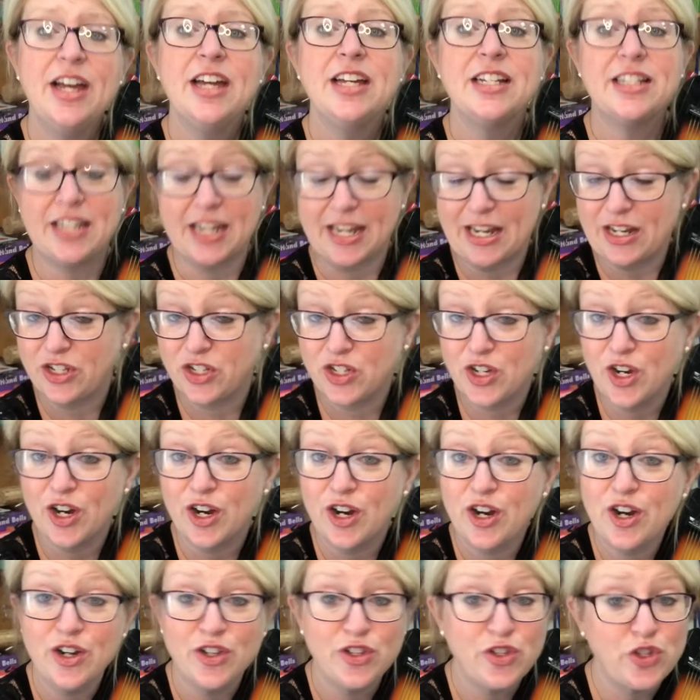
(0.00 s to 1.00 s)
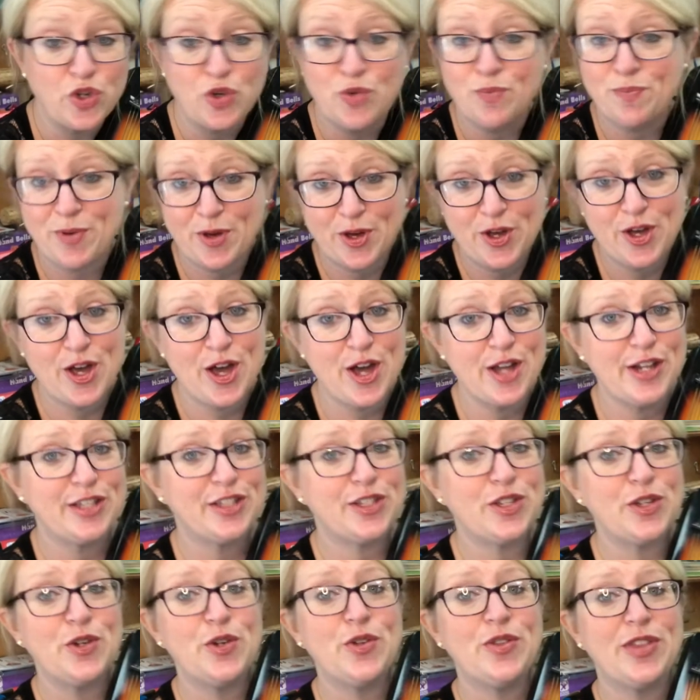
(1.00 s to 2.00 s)
Teachers, you put
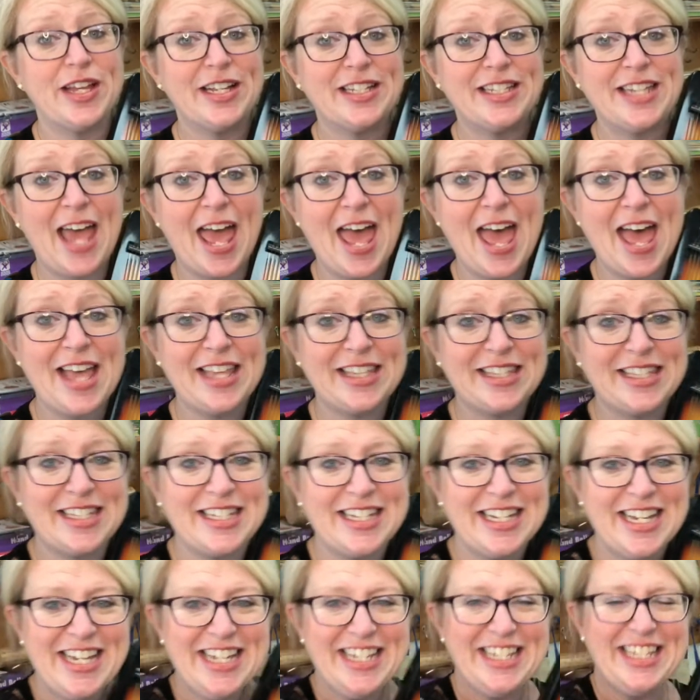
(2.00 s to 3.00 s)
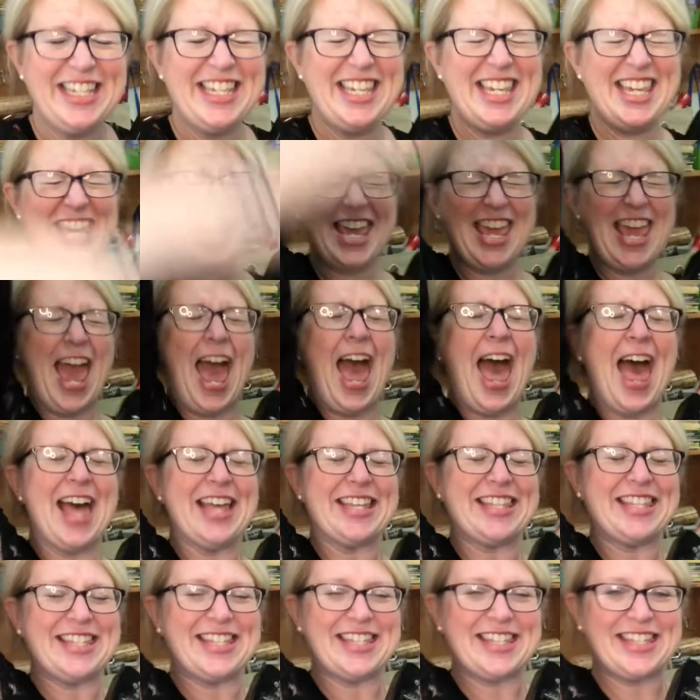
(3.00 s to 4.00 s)
us to the test.
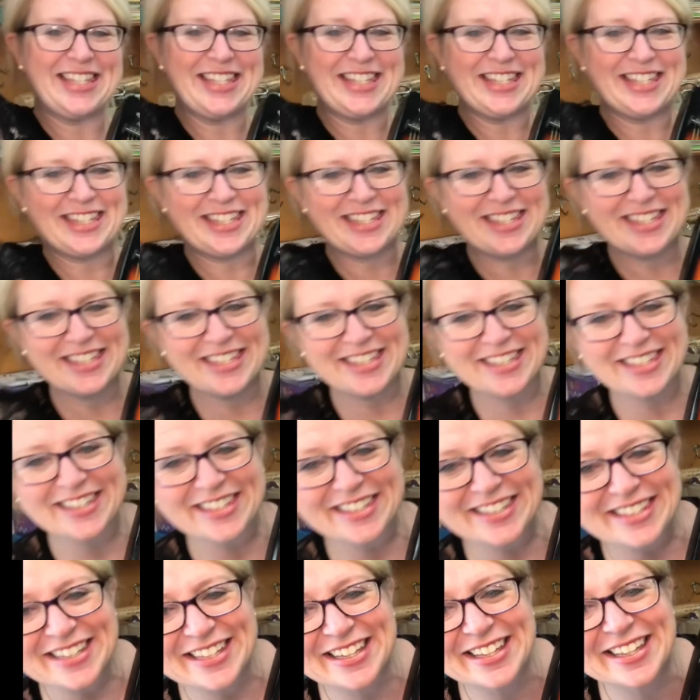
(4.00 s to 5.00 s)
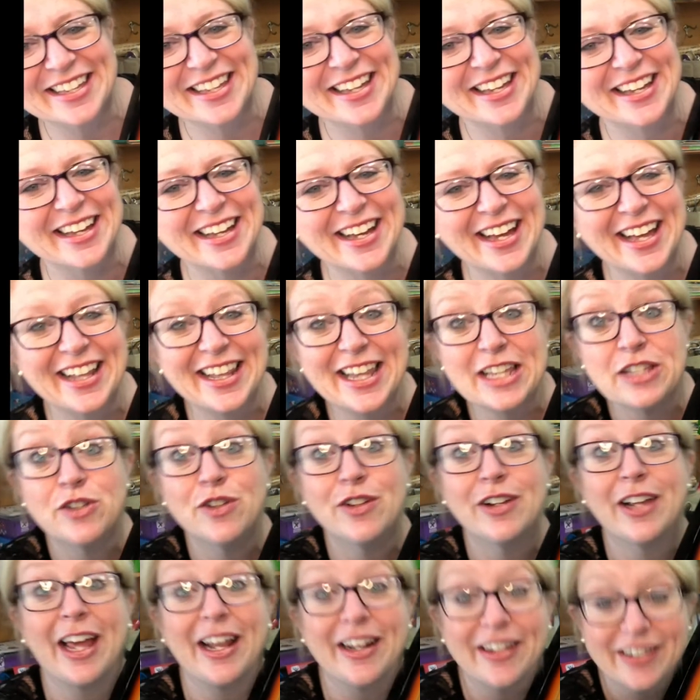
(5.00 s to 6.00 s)
Yes! Let's
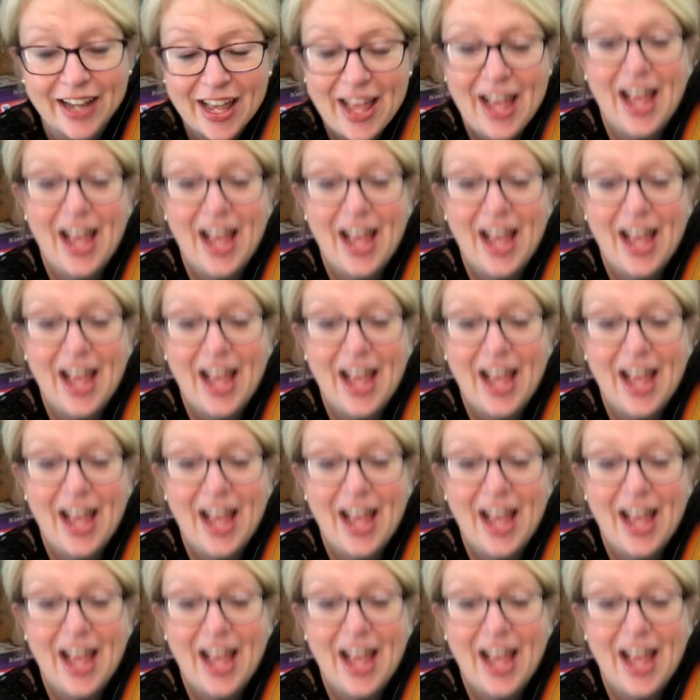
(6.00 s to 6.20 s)
do it again.